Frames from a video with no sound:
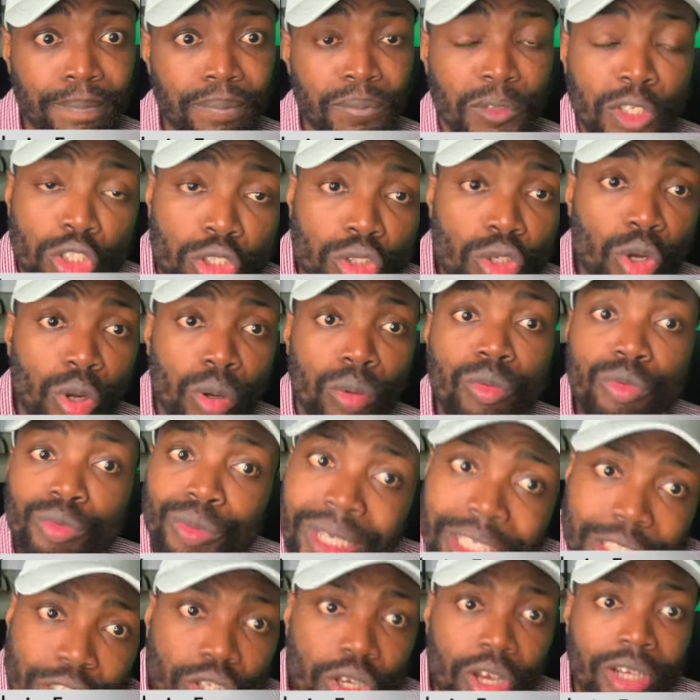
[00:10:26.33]
So
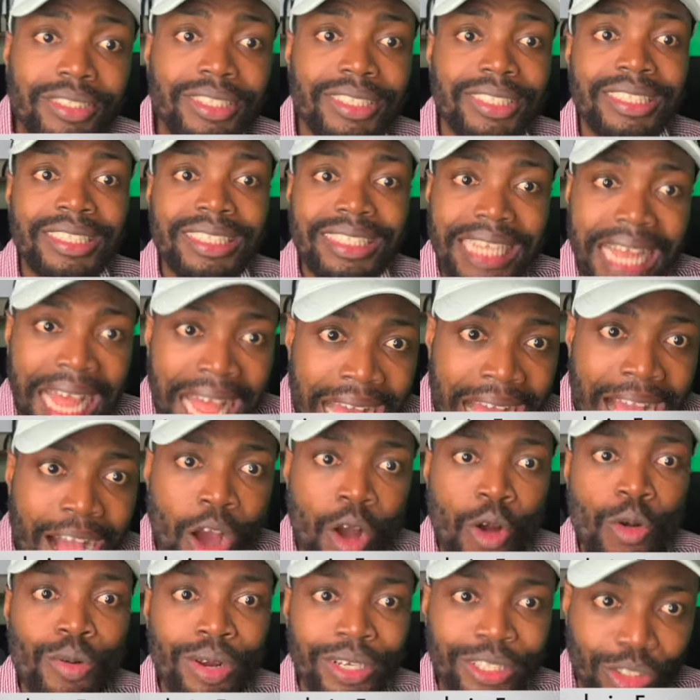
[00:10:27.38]
resources are
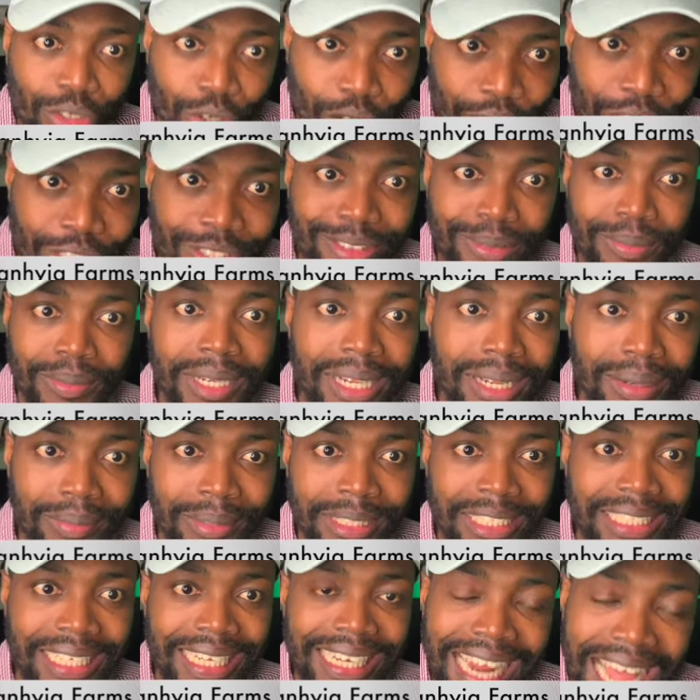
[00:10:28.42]
always going to be
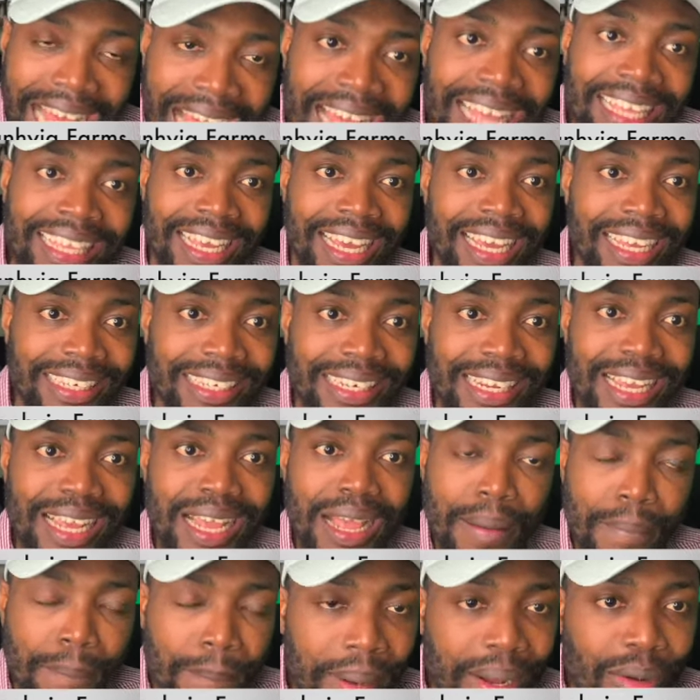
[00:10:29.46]
limited again.
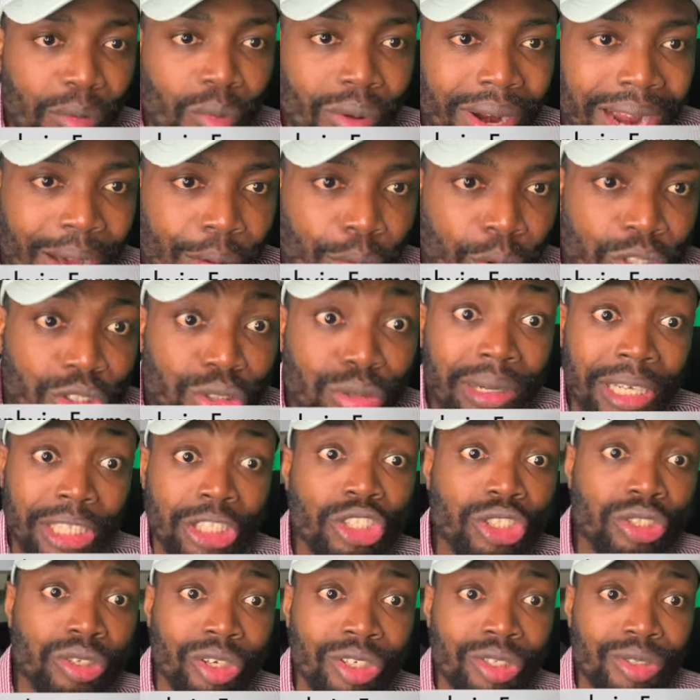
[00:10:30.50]
But what I want to
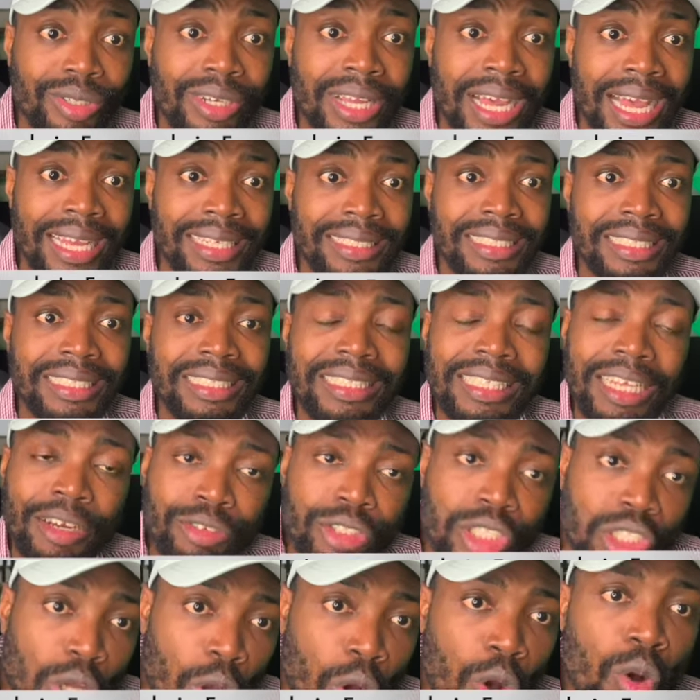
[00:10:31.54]
assure you guys is there
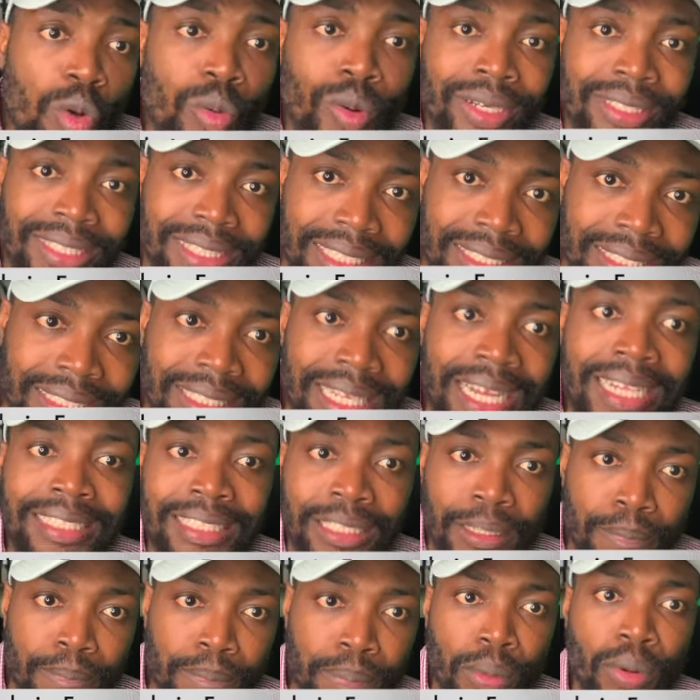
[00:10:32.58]
is always a
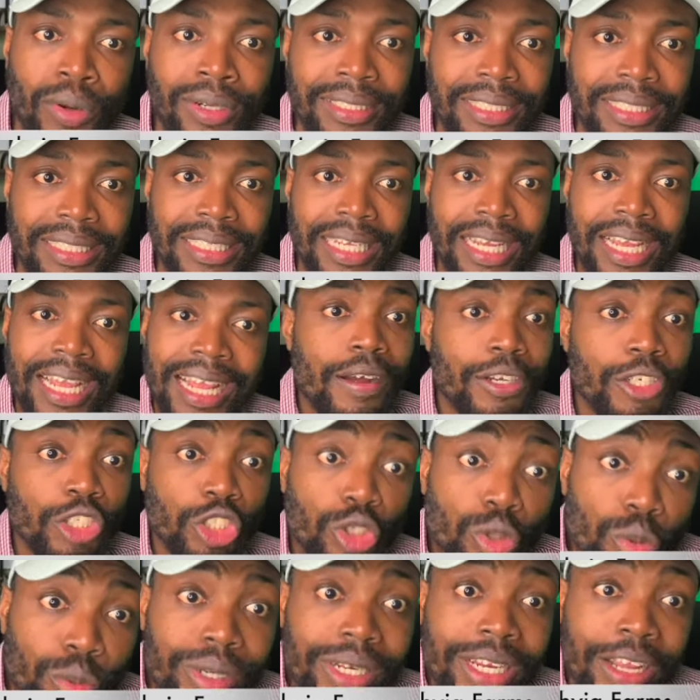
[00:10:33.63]
starting point.
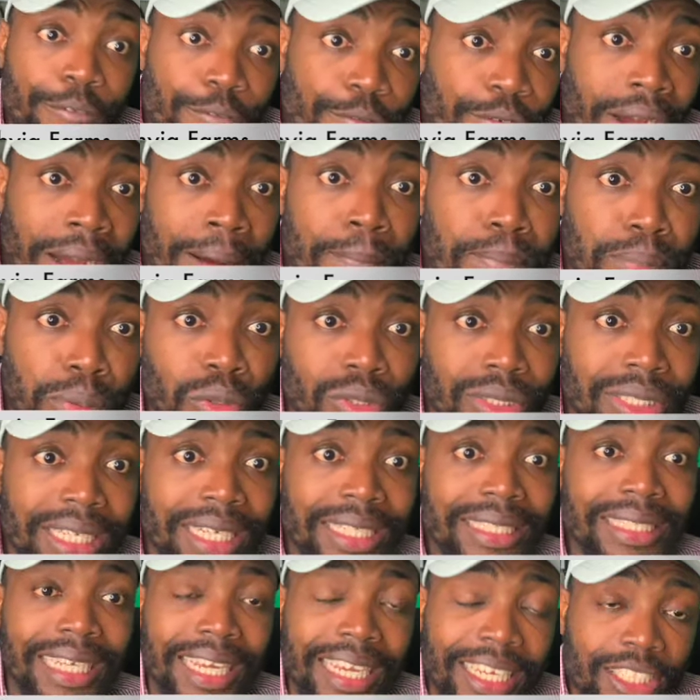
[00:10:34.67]
Doing a farm
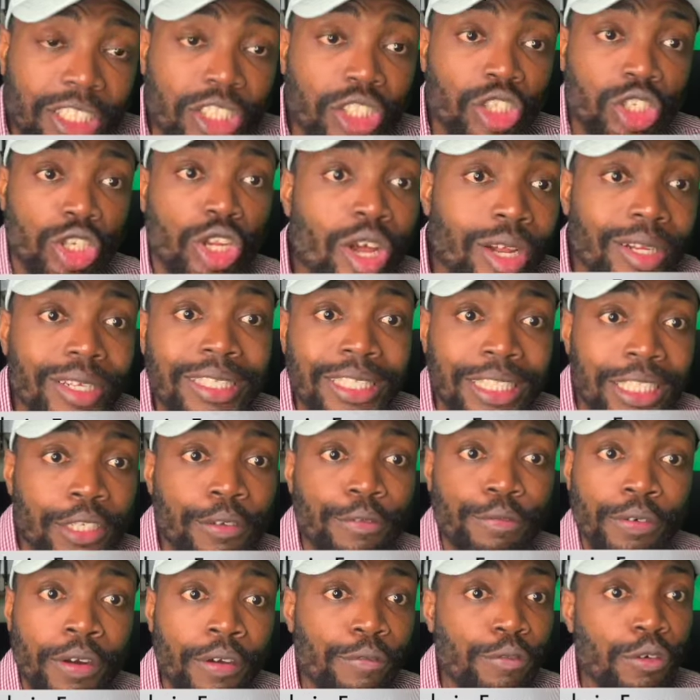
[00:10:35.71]
project is not
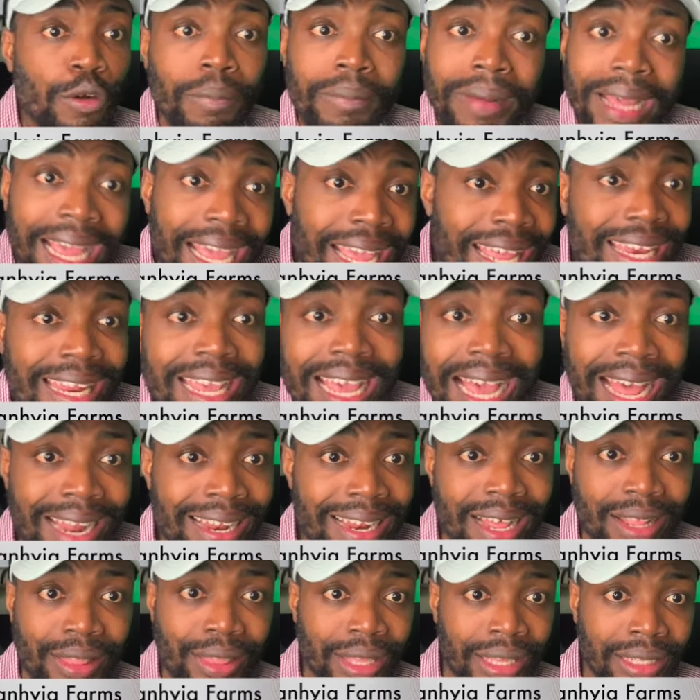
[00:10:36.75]
different from any
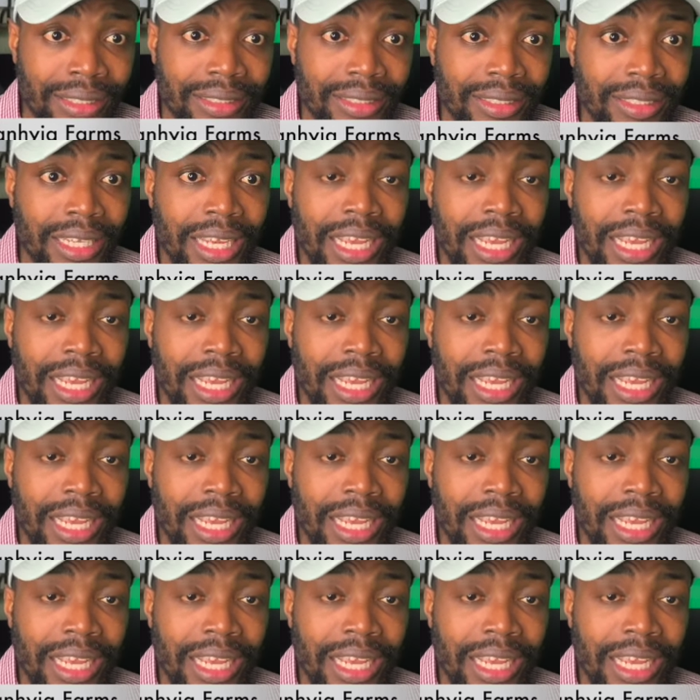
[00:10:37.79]
other things.